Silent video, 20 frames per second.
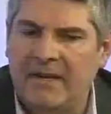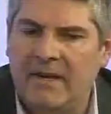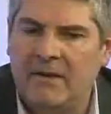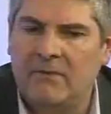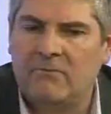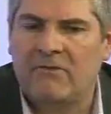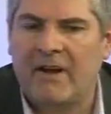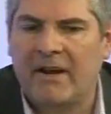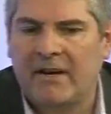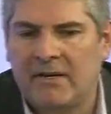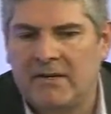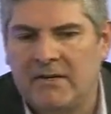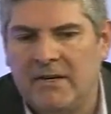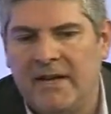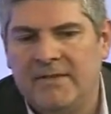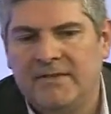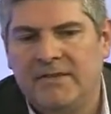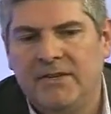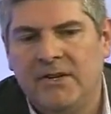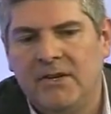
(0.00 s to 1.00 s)
and
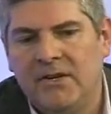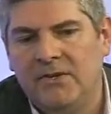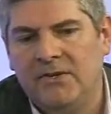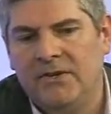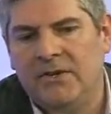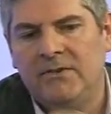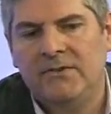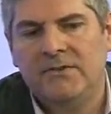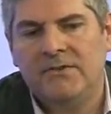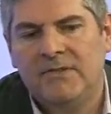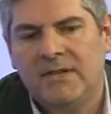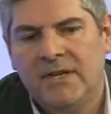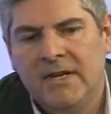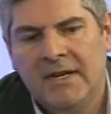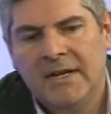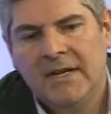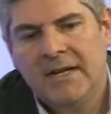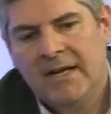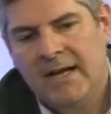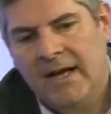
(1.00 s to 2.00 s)
recognise, and you can use,
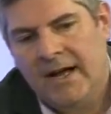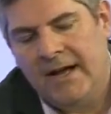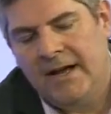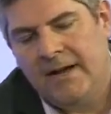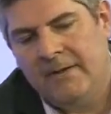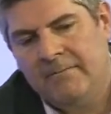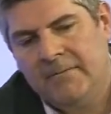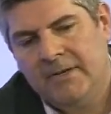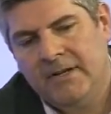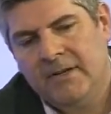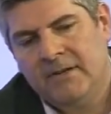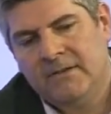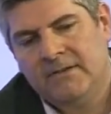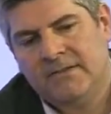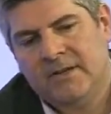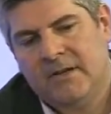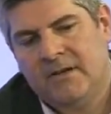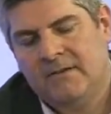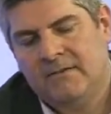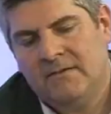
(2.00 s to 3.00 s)

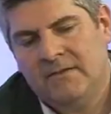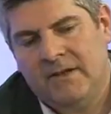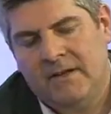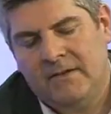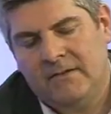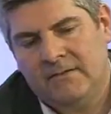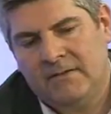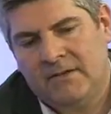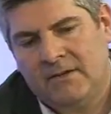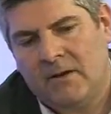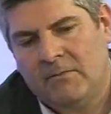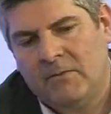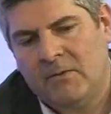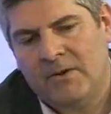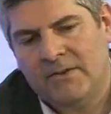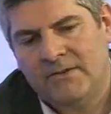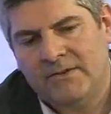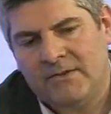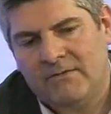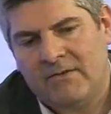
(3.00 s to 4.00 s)
the common
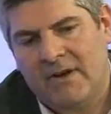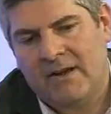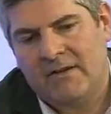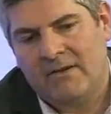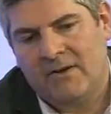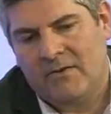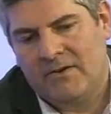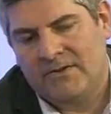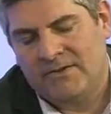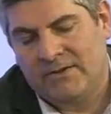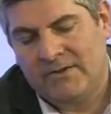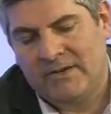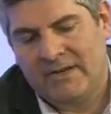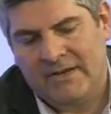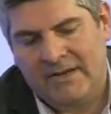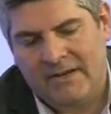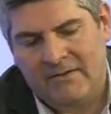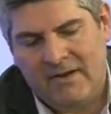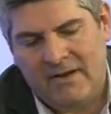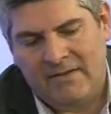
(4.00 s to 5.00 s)
ones around
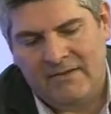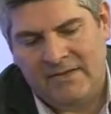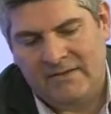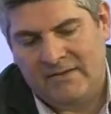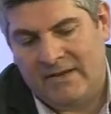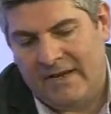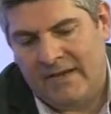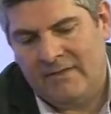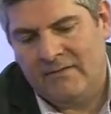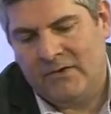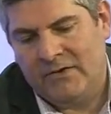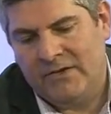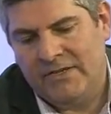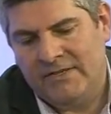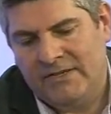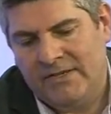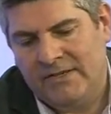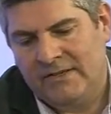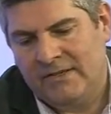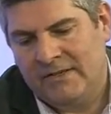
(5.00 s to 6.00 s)
horizontally around things like
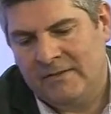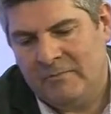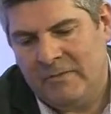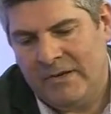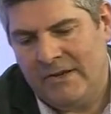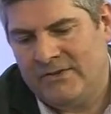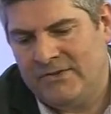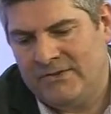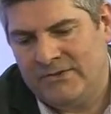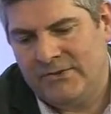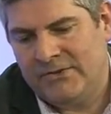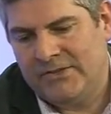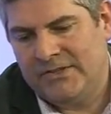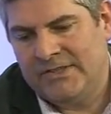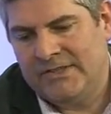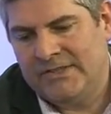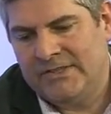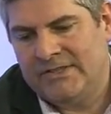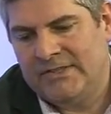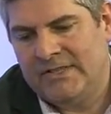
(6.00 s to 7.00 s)
invoicing and purchase
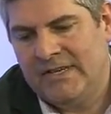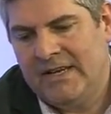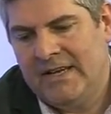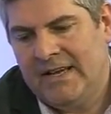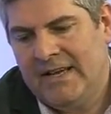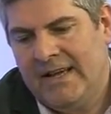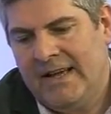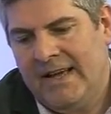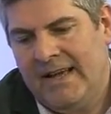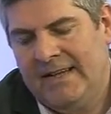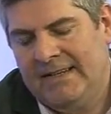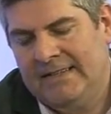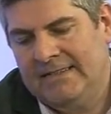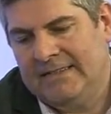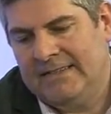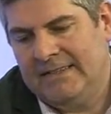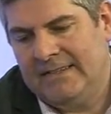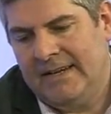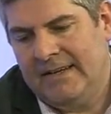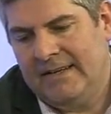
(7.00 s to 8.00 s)
orders
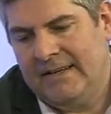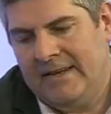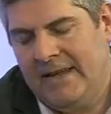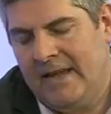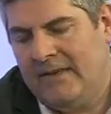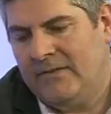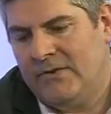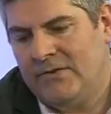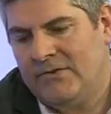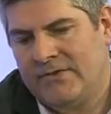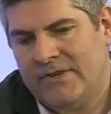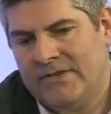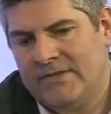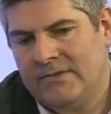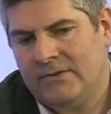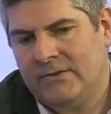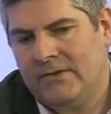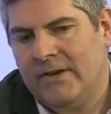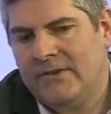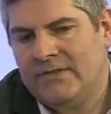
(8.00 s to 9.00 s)
and inventories
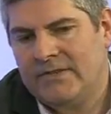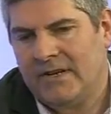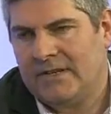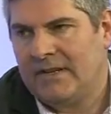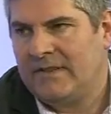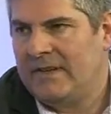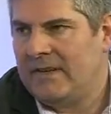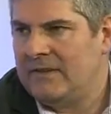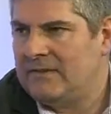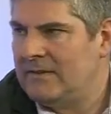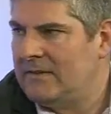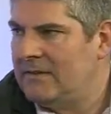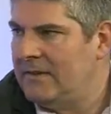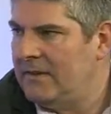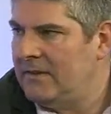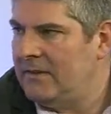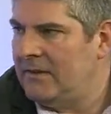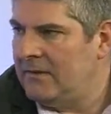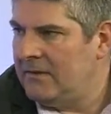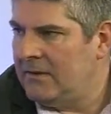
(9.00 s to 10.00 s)
and all those kind of things
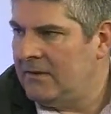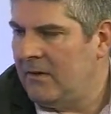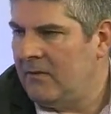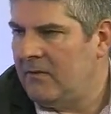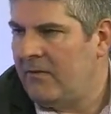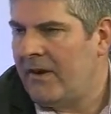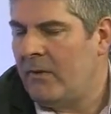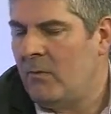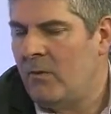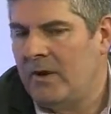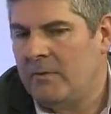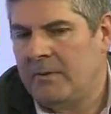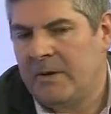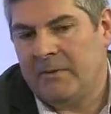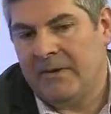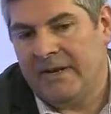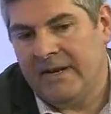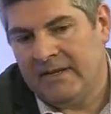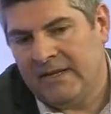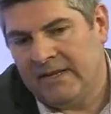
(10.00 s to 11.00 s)
are very widely.
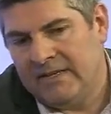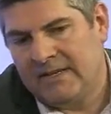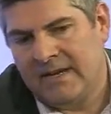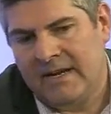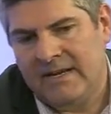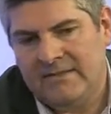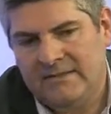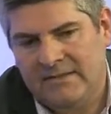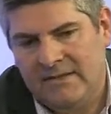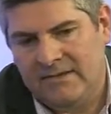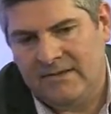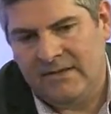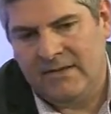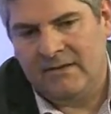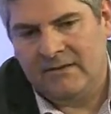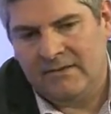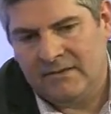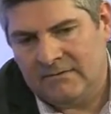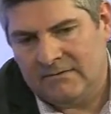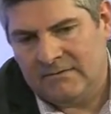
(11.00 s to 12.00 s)
In these cases,
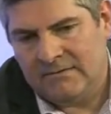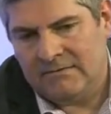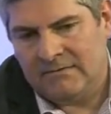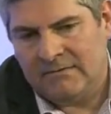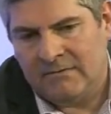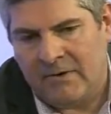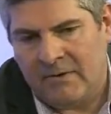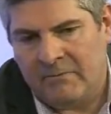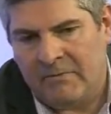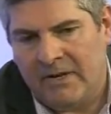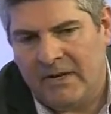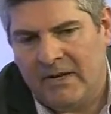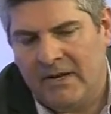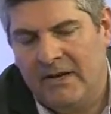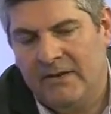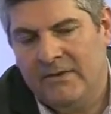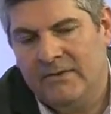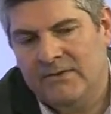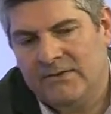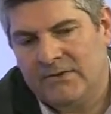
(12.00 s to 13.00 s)
whether it be
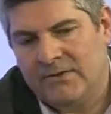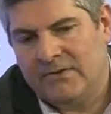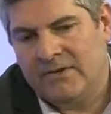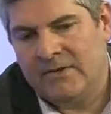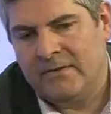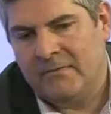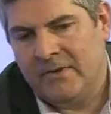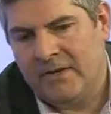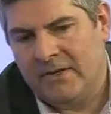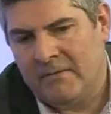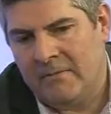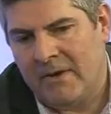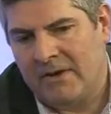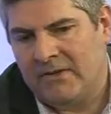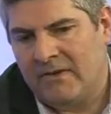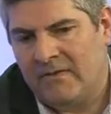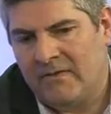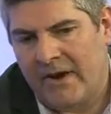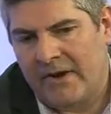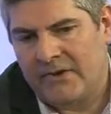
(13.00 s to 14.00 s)
loans or in
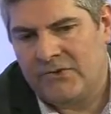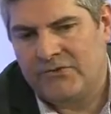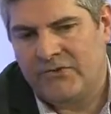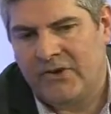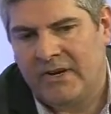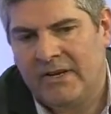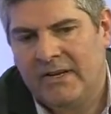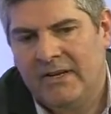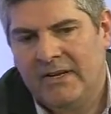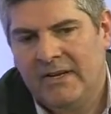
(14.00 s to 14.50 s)
manufacturing,